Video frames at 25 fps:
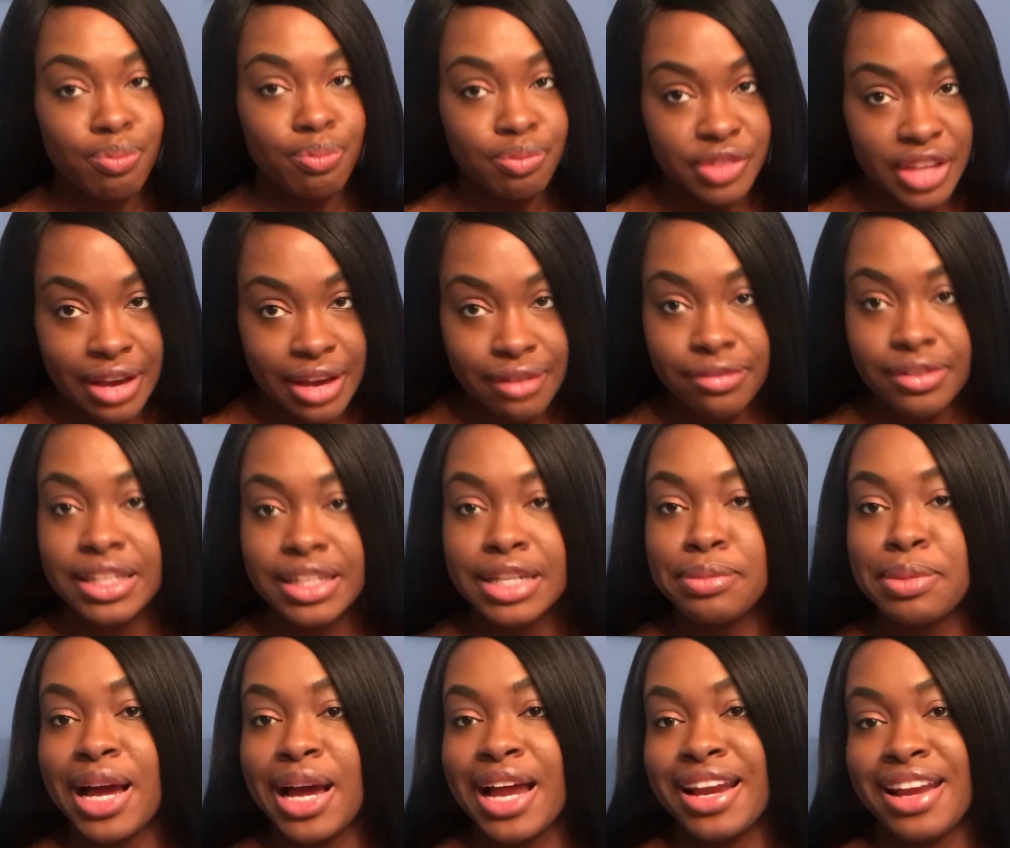
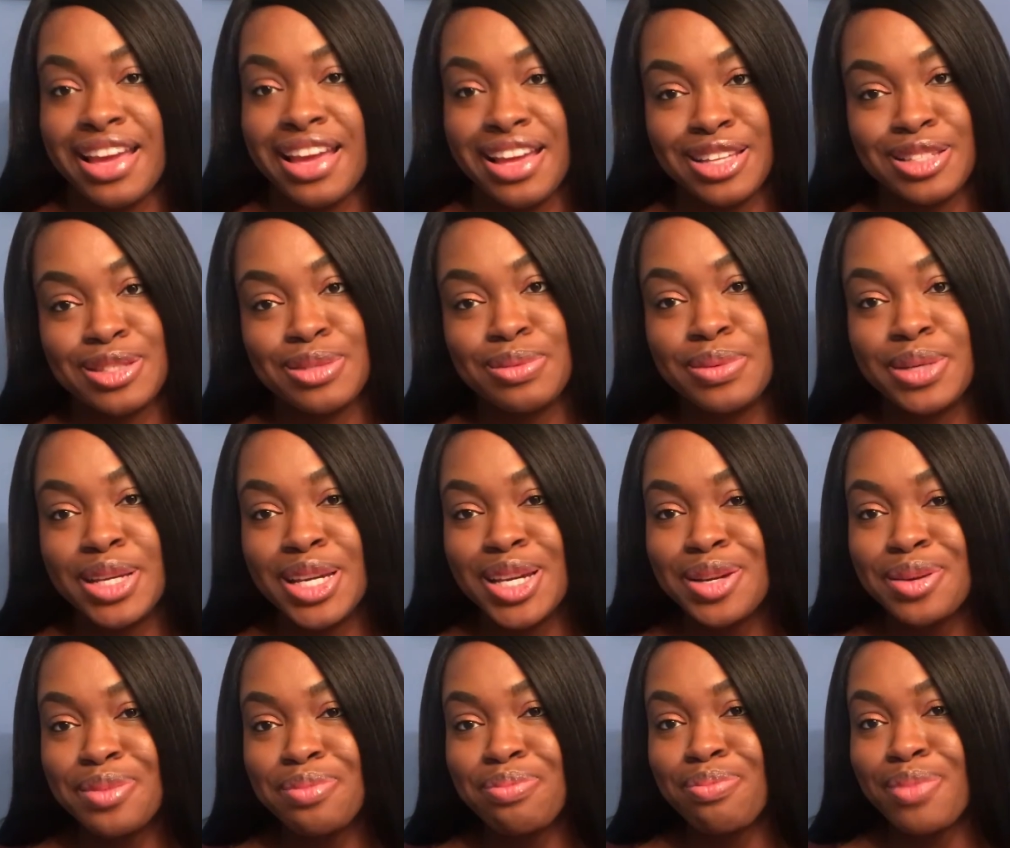definitely by next
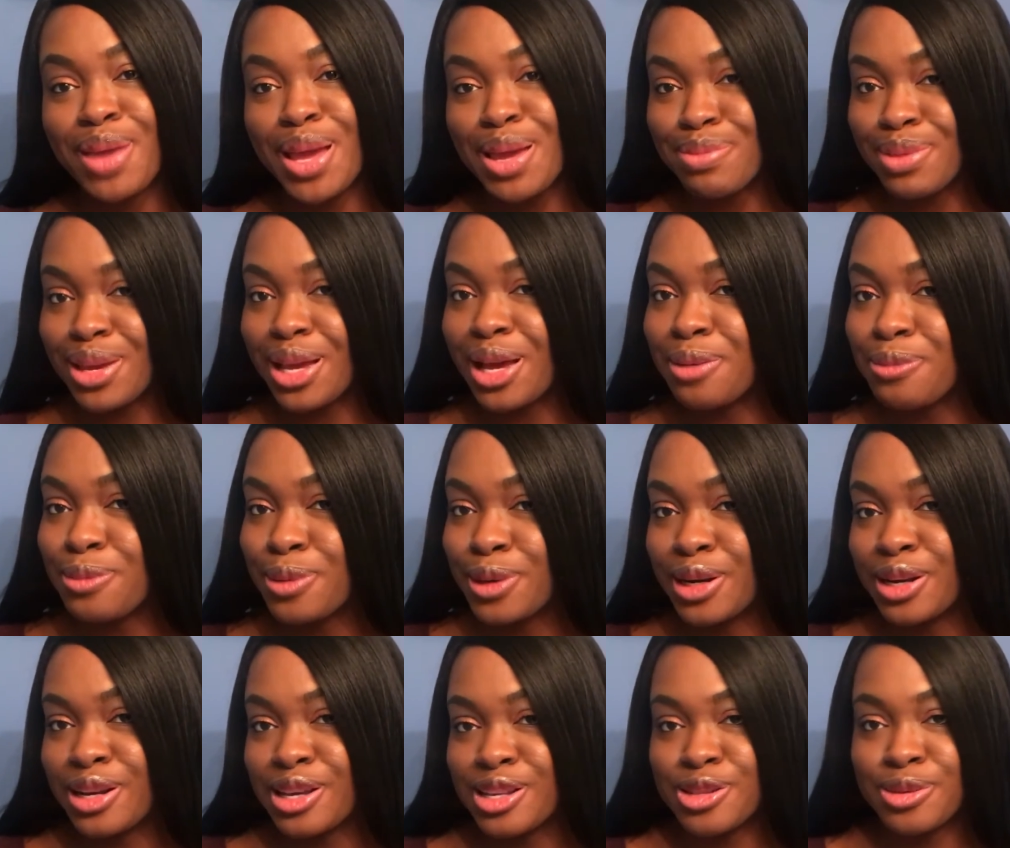week. Maybe I'll put
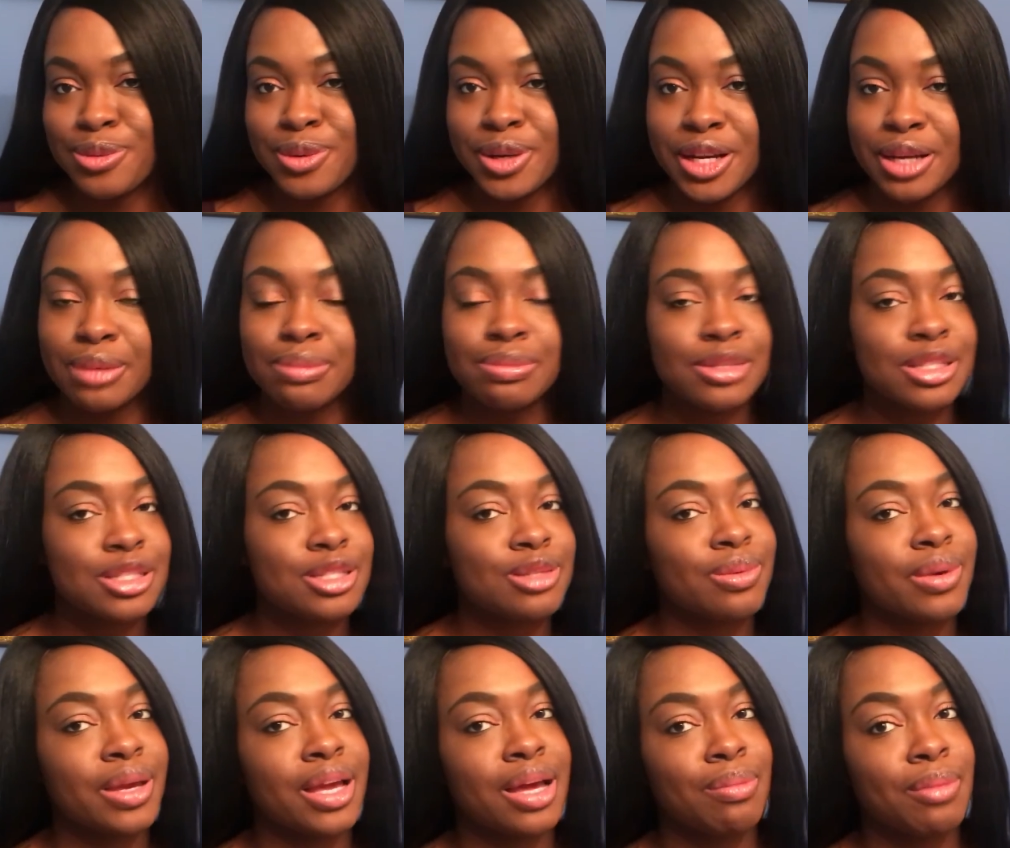another one up
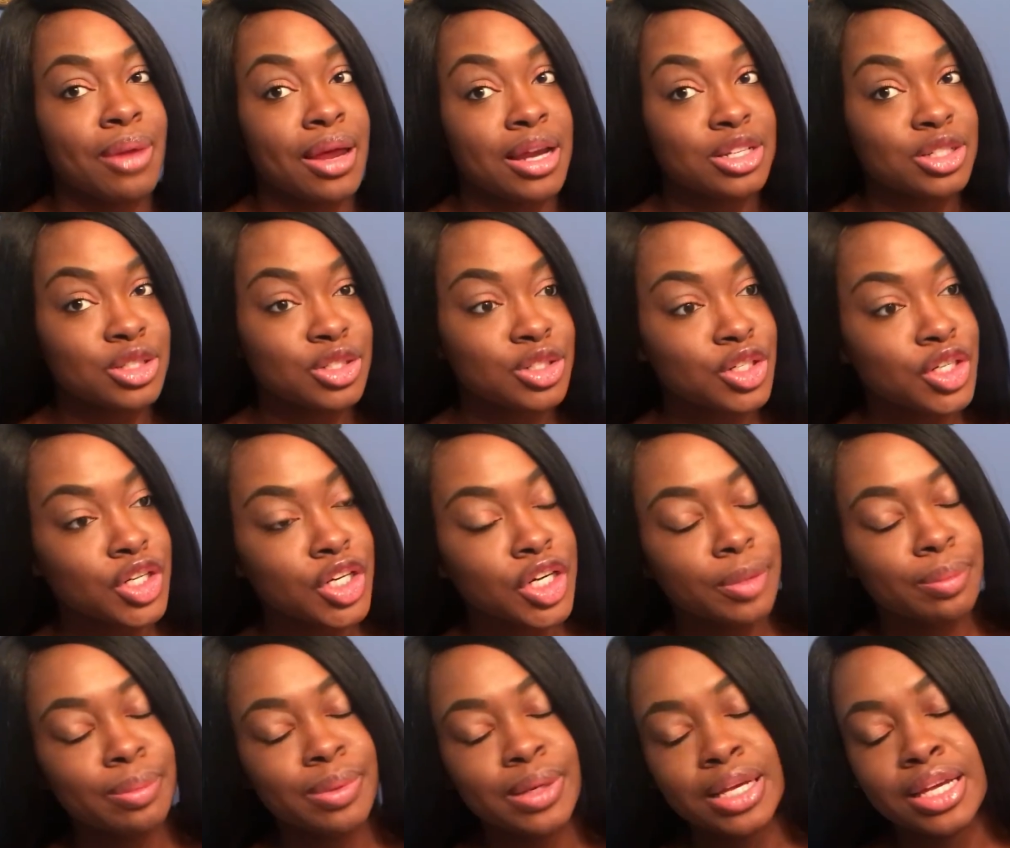this week, I'm not
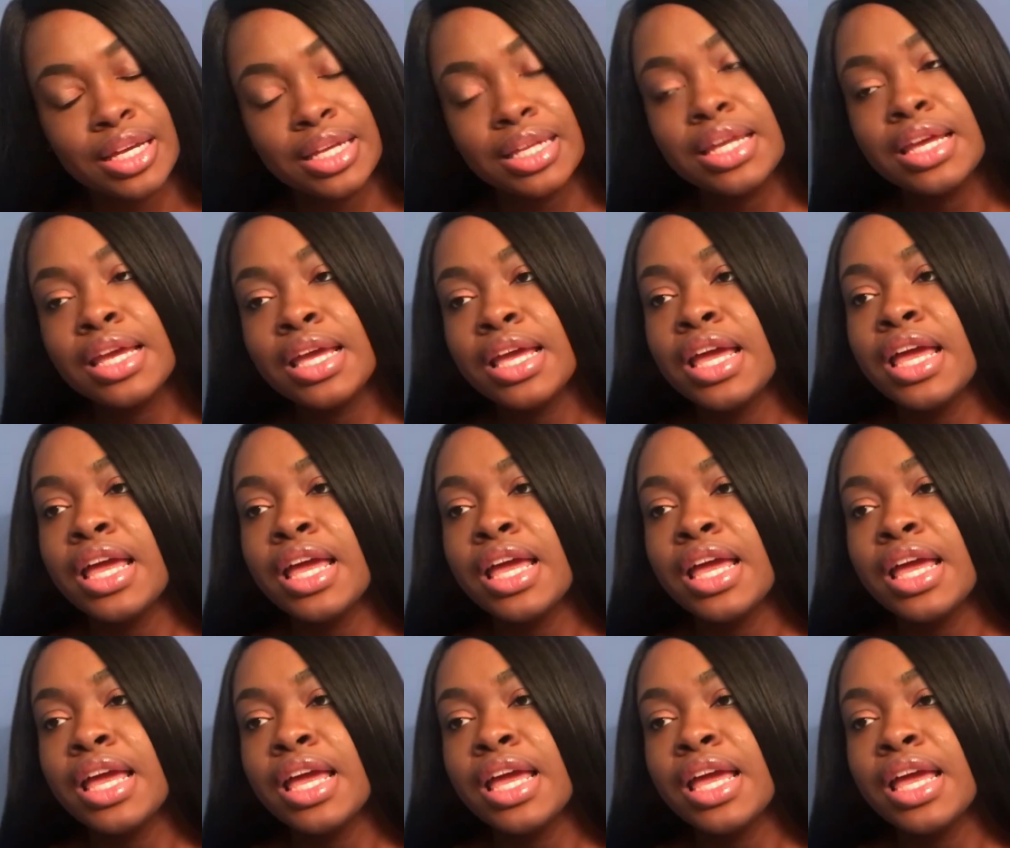sure, but